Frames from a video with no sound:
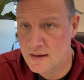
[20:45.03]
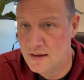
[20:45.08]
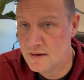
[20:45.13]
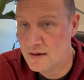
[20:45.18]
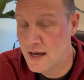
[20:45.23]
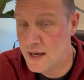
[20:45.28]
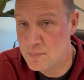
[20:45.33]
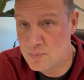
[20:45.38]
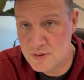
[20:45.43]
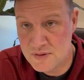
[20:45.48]

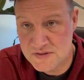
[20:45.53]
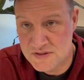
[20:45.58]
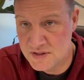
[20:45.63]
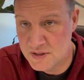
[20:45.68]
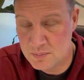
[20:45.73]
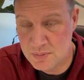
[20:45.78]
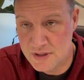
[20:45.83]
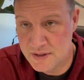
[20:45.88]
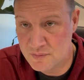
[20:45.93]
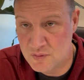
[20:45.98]
I
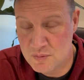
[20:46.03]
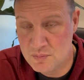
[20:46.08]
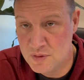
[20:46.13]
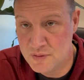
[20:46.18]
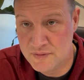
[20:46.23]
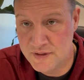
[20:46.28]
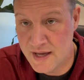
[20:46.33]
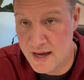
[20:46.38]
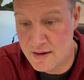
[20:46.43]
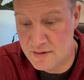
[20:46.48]
personally believe we're
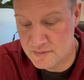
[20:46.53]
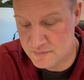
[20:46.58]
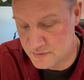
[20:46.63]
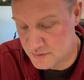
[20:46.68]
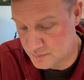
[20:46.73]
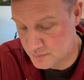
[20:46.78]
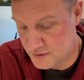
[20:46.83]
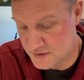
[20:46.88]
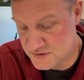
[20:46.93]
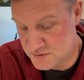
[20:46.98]
moving out of
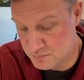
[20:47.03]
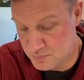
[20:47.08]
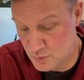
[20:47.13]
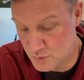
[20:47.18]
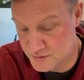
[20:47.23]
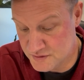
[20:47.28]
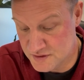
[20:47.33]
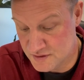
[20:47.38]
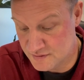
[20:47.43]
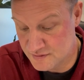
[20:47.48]
it, but it's
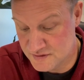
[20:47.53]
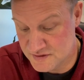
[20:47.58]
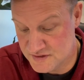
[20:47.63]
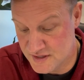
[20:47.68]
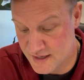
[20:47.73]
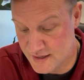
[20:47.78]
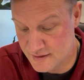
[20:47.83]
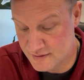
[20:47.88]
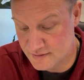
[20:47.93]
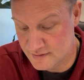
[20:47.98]
important to
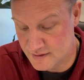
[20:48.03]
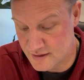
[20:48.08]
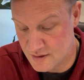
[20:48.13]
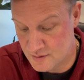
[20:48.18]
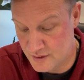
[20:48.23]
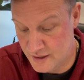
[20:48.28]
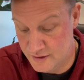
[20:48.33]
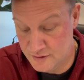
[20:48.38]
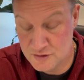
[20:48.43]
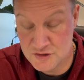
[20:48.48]
understand
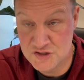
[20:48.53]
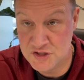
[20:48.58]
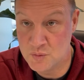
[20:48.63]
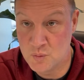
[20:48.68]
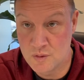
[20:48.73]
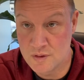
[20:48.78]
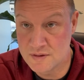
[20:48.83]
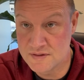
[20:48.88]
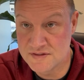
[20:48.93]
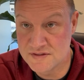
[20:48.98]
how energy
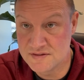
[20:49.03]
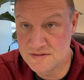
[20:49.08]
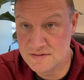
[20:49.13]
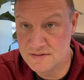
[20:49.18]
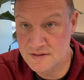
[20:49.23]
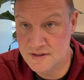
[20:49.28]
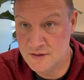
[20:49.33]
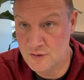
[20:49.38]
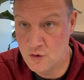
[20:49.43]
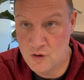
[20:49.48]
works
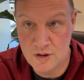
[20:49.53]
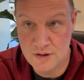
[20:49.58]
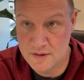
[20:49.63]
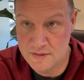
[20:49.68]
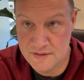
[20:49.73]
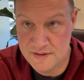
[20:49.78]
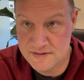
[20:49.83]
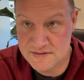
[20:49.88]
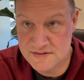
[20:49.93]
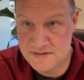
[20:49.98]
in all
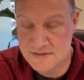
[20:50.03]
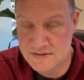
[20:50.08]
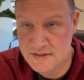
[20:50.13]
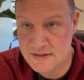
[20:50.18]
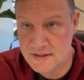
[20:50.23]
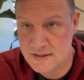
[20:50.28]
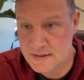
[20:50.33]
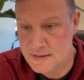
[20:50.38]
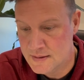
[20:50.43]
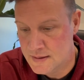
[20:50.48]
of this.
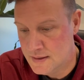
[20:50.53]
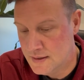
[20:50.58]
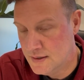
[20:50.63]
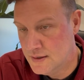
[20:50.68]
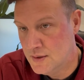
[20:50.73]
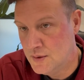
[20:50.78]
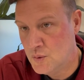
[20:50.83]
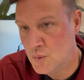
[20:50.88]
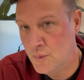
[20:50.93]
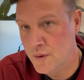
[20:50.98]

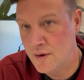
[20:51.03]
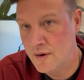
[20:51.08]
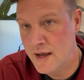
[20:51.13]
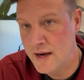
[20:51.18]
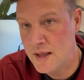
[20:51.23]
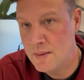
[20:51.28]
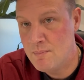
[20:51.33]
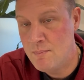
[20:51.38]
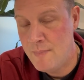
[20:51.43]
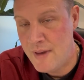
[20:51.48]
We are at
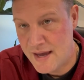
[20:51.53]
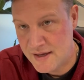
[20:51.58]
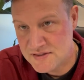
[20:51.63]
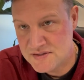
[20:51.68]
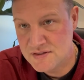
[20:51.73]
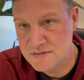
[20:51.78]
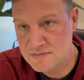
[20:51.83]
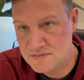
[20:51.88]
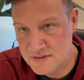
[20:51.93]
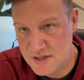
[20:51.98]
a
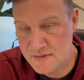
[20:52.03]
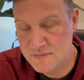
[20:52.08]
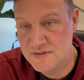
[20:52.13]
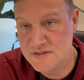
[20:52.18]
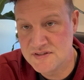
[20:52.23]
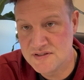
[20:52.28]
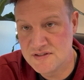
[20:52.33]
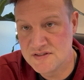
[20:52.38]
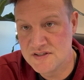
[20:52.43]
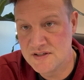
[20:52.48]
massive
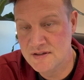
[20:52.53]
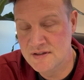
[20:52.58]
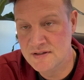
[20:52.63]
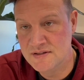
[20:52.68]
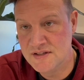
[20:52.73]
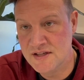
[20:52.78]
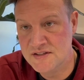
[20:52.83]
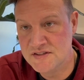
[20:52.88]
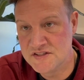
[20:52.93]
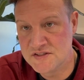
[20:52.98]
deficit
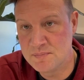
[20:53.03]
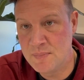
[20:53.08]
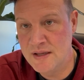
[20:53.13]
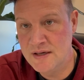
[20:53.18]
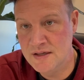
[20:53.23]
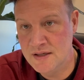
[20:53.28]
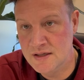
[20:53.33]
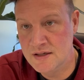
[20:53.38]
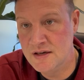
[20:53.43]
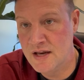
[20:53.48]
in
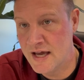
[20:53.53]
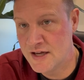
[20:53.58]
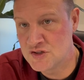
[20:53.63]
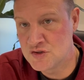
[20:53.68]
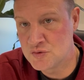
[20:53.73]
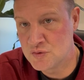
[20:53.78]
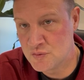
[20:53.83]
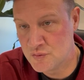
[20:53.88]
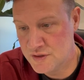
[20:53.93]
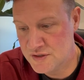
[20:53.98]
spending in
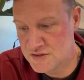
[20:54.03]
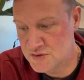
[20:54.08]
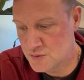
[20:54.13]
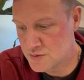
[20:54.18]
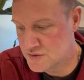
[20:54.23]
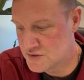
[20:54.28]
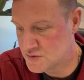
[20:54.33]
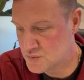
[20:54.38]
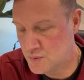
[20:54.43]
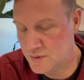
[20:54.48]
natural resources.